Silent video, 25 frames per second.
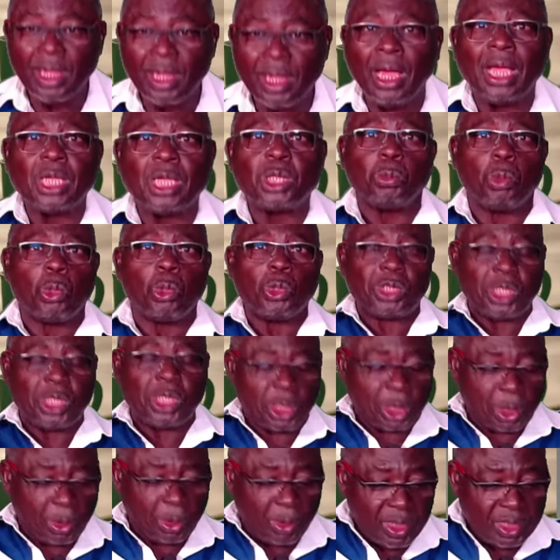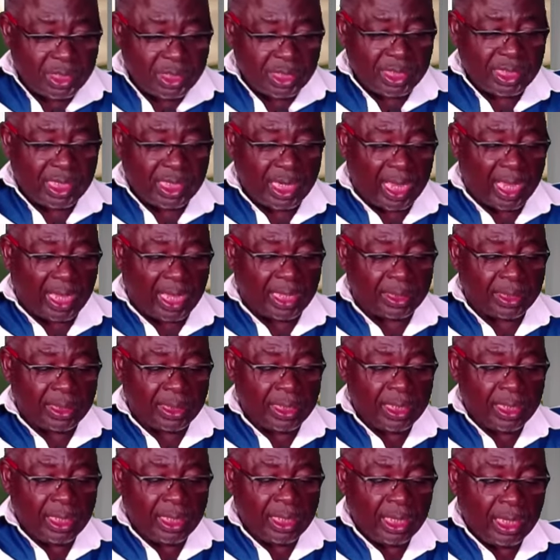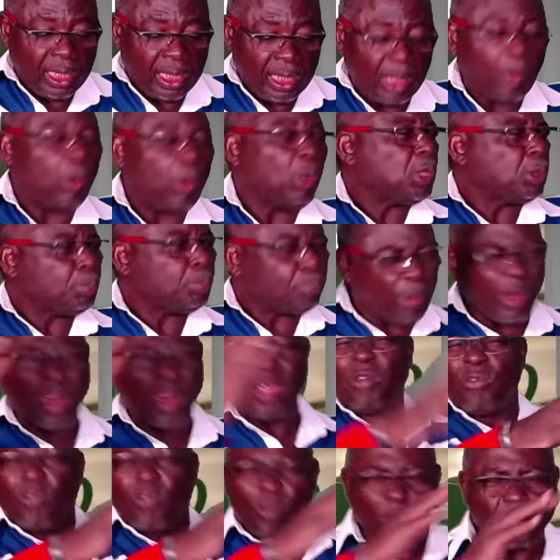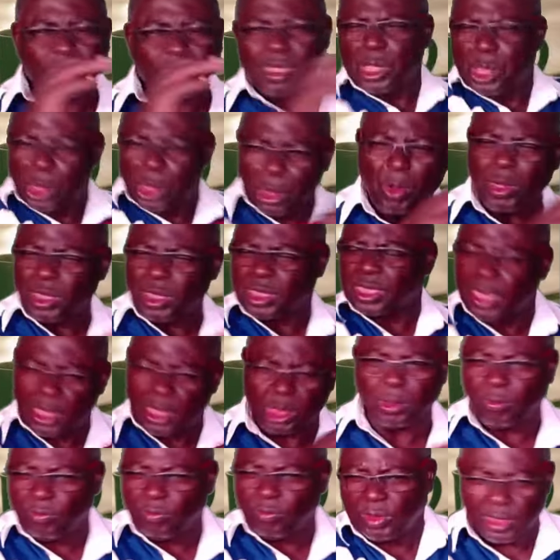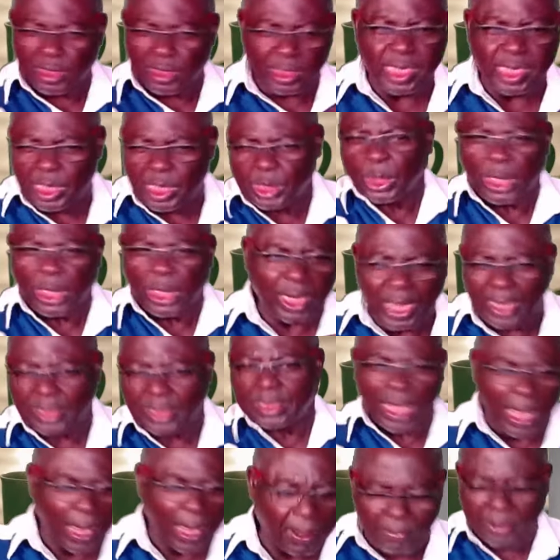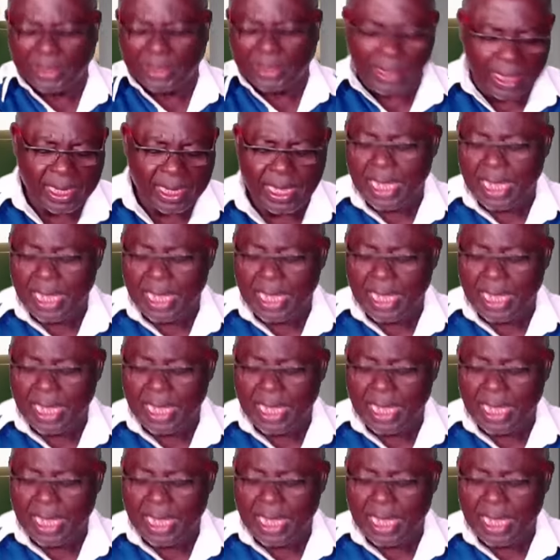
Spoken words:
As Moses raised his hand, he was praying for the success of the Israelite army.